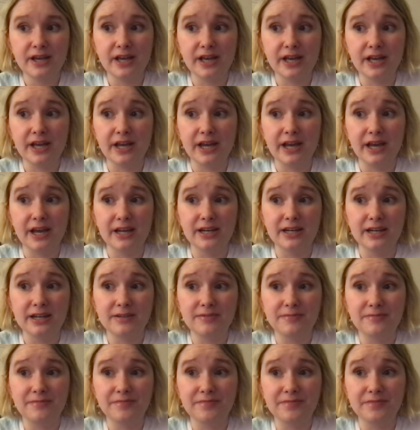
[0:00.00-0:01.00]
and
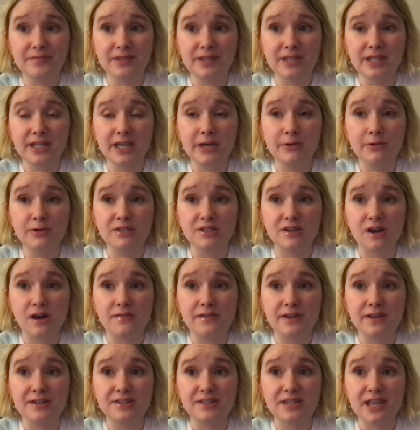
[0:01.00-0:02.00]
it was
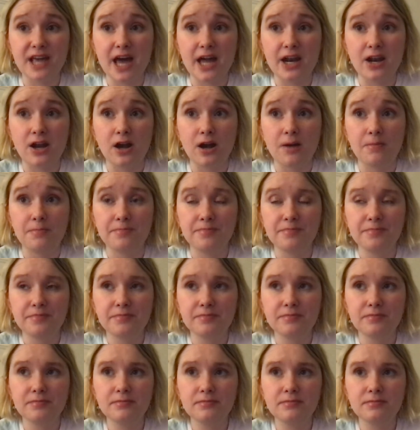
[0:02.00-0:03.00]
obvious that
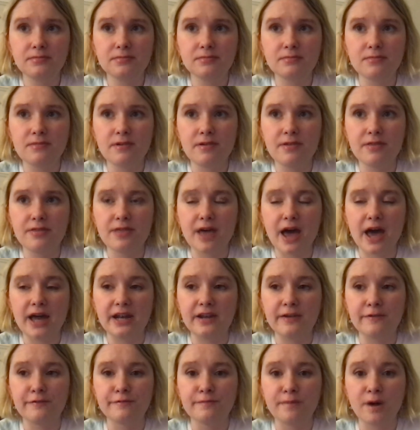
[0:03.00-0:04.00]
that
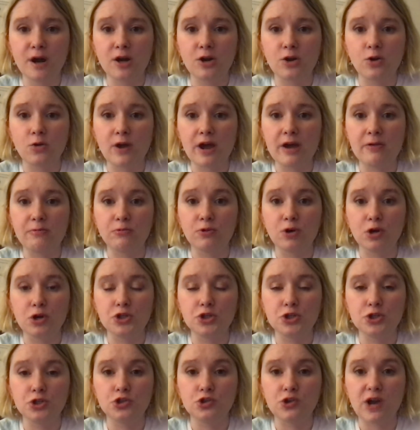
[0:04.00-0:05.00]
if Margarete were
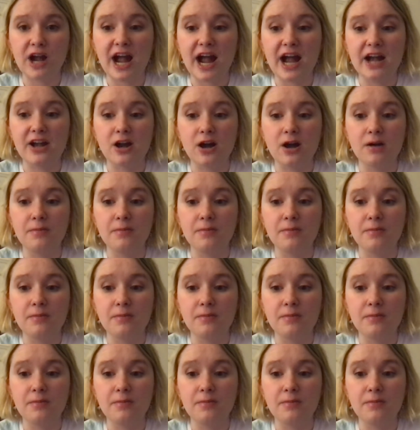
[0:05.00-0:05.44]
to drag